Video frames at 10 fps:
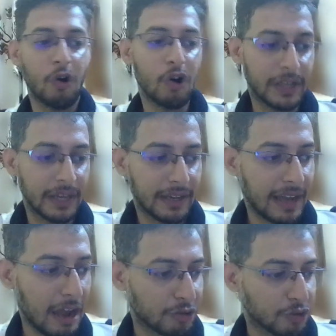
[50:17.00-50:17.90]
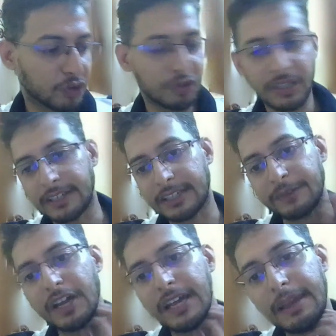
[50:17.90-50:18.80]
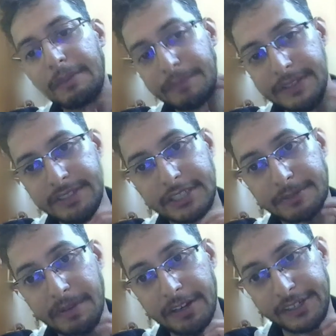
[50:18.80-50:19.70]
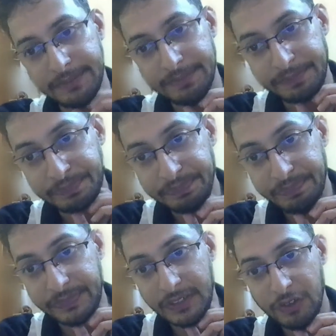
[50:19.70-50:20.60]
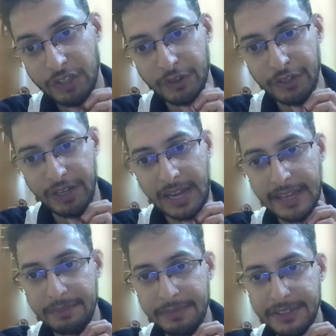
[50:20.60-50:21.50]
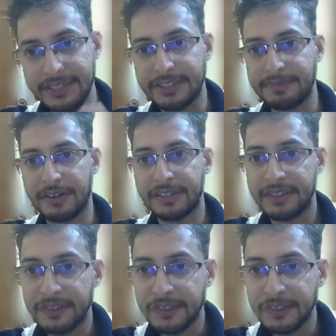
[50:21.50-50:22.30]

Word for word: Okay, how to choose the descriptor? I have missed this part. Okay, okay. I have missed this part.